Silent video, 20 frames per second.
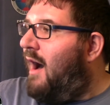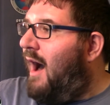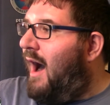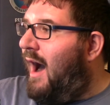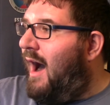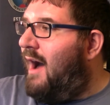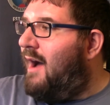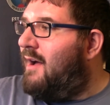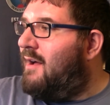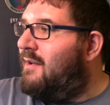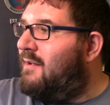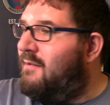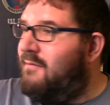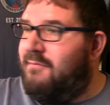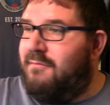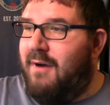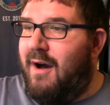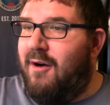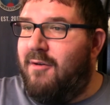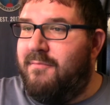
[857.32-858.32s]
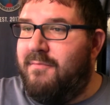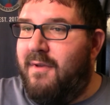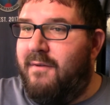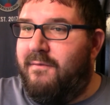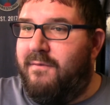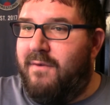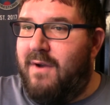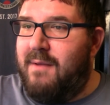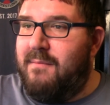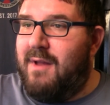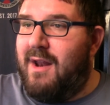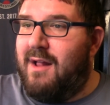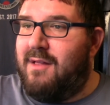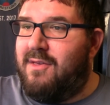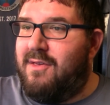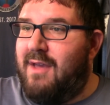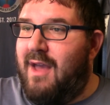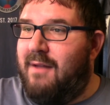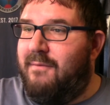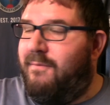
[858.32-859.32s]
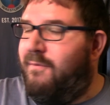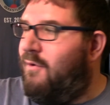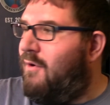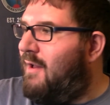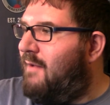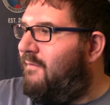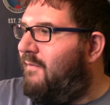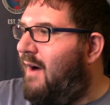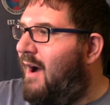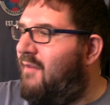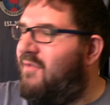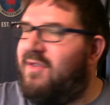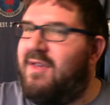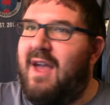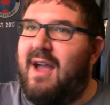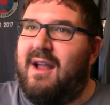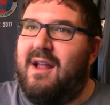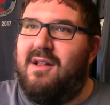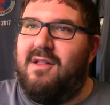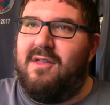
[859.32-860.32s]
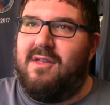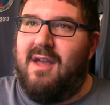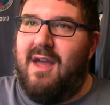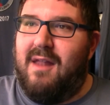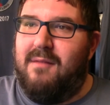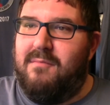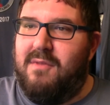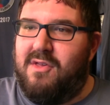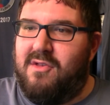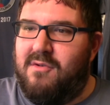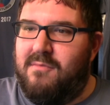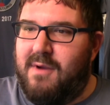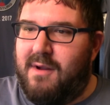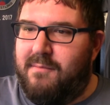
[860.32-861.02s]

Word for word: uh, well, 3 minutes and 45 seconds, and Mr.